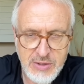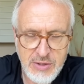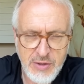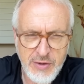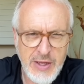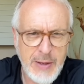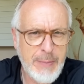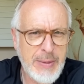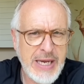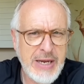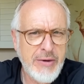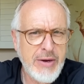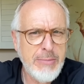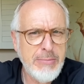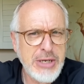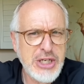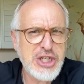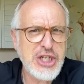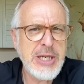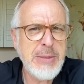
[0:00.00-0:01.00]
or they appear in
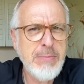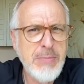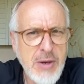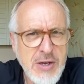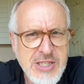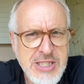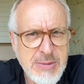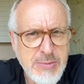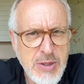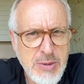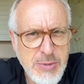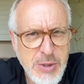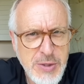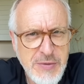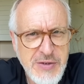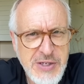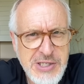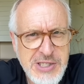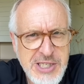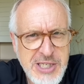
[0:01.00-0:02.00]
Mission Impossible movies,